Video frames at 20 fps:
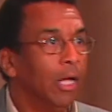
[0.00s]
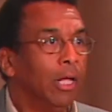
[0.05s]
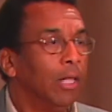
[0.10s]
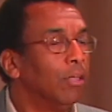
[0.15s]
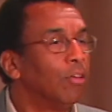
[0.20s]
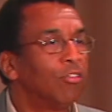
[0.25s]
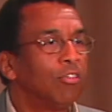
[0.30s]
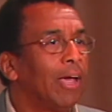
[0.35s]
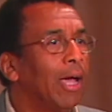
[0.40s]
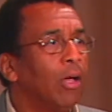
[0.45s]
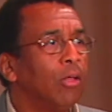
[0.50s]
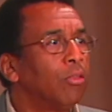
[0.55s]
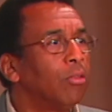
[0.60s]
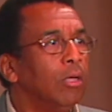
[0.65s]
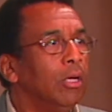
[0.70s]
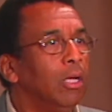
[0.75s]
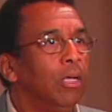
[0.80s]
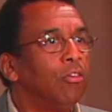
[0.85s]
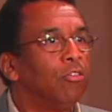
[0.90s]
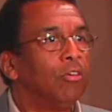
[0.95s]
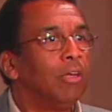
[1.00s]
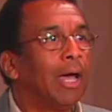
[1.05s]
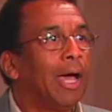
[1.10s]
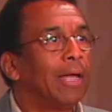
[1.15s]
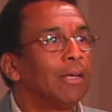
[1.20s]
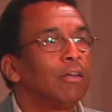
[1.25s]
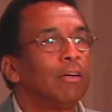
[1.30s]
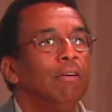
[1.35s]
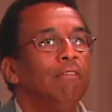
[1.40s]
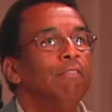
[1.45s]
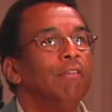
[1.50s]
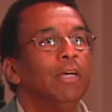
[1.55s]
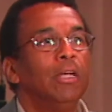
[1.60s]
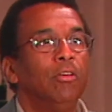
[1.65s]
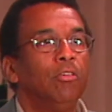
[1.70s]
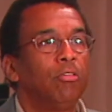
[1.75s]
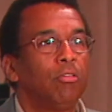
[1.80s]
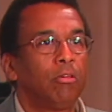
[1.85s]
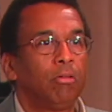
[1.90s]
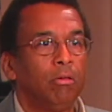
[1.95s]
the South is not
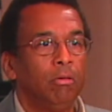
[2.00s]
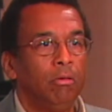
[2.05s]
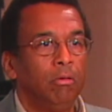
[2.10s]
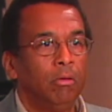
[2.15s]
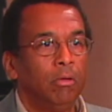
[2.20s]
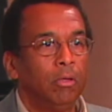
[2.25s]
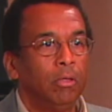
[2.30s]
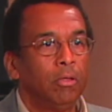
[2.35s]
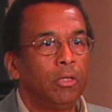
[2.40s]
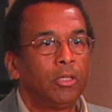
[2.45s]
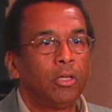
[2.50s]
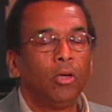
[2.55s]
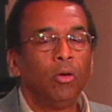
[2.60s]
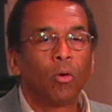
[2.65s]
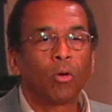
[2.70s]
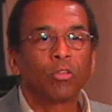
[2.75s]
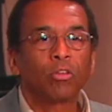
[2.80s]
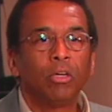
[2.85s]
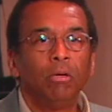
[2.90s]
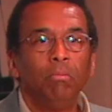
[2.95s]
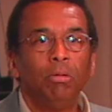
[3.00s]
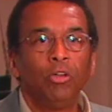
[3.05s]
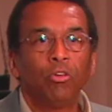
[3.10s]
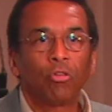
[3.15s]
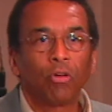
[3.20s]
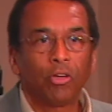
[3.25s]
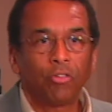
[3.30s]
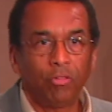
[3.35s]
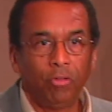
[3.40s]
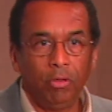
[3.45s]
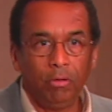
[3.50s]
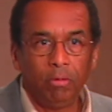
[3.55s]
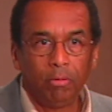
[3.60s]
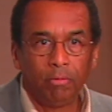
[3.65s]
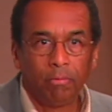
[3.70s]
convinced that the North can be trusted.